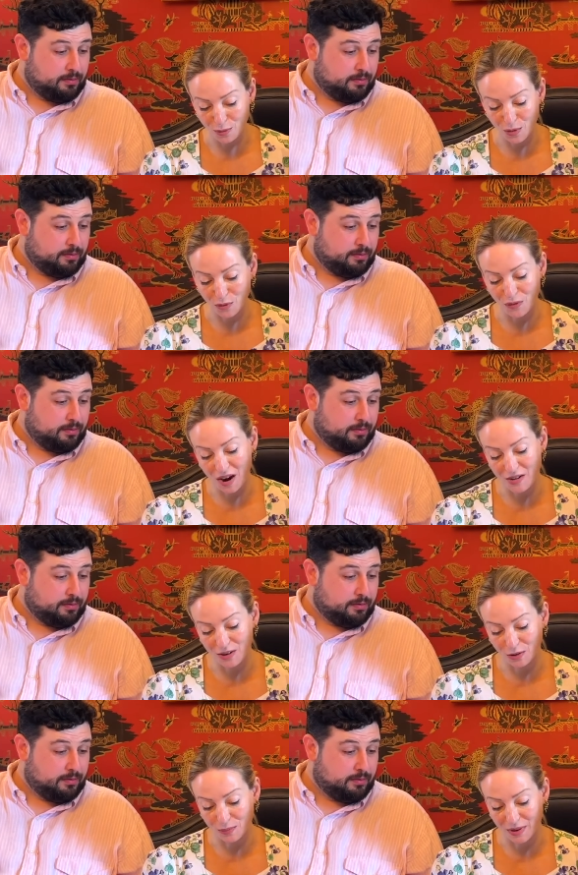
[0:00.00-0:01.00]
Speaker 1: your fairy
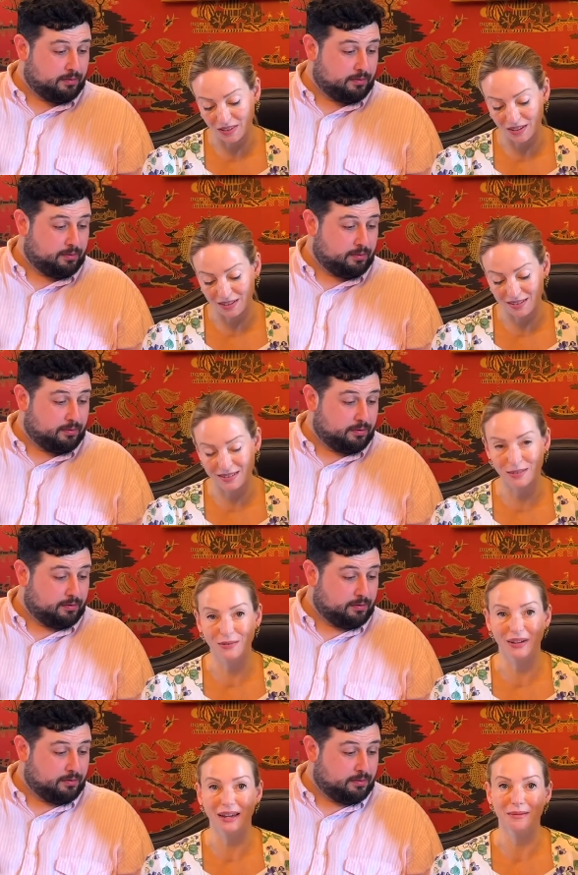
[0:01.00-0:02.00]
godmother,
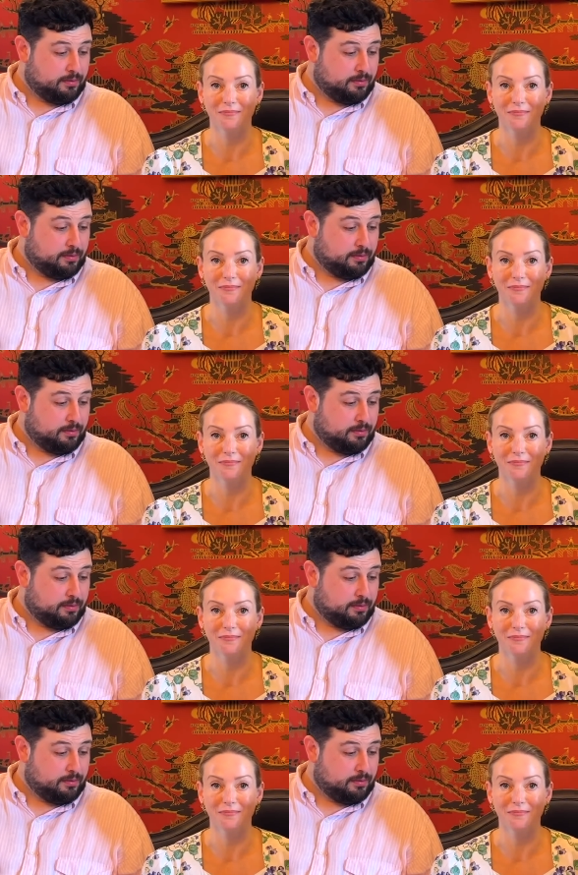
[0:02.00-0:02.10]
Sylvie.